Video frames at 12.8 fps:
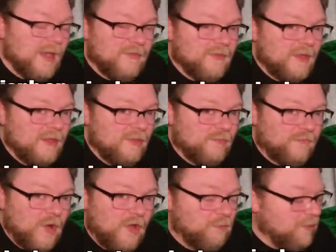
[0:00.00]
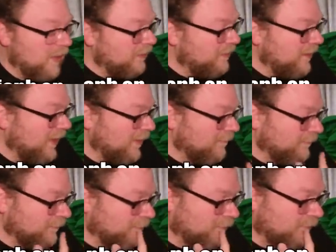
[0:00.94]
I'm guessing his Frostpunk thing.
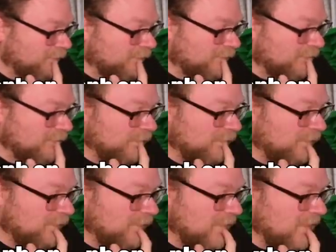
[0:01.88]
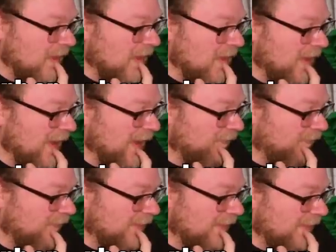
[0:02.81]
Oh, yes.
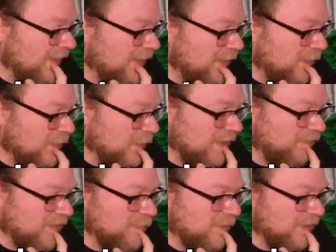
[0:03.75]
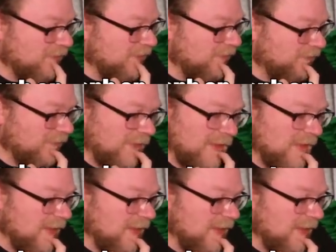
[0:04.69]
Whiskey business.